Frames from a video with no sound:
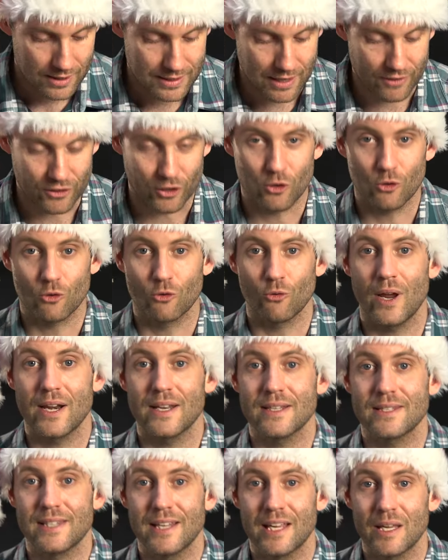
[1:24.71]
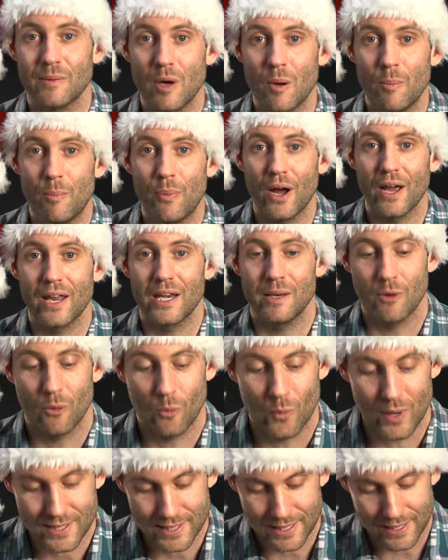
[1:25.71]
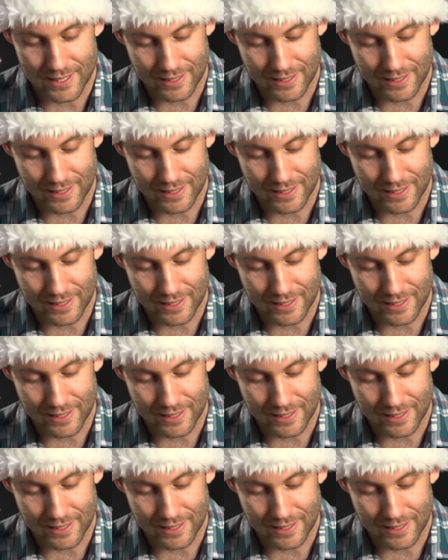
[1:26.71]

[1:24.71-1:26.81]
Now, the greatest thing about buying him a whiskey